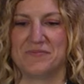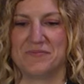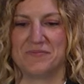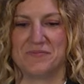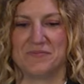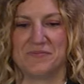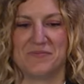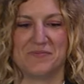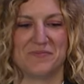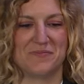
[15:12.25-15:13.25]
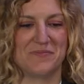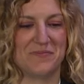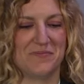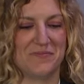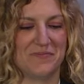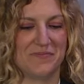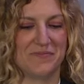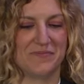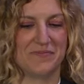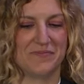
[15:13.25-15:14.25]

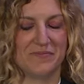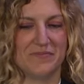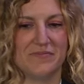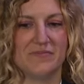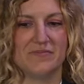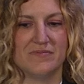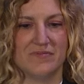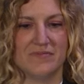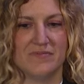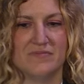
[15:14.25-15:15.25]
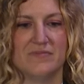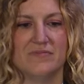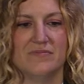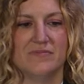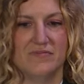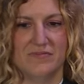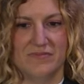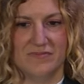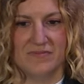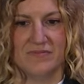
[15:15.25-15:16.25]

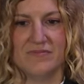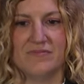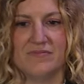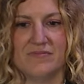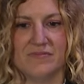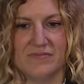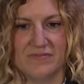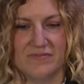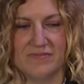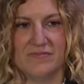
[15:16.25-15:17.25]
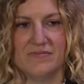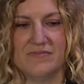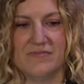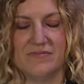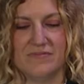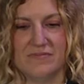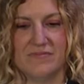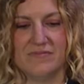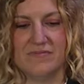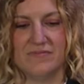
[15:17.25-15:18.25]

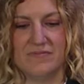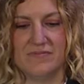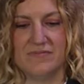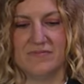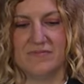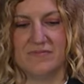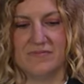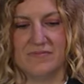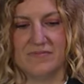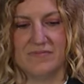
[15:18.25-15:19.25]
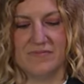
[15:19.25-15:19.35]
This person isn't speaking.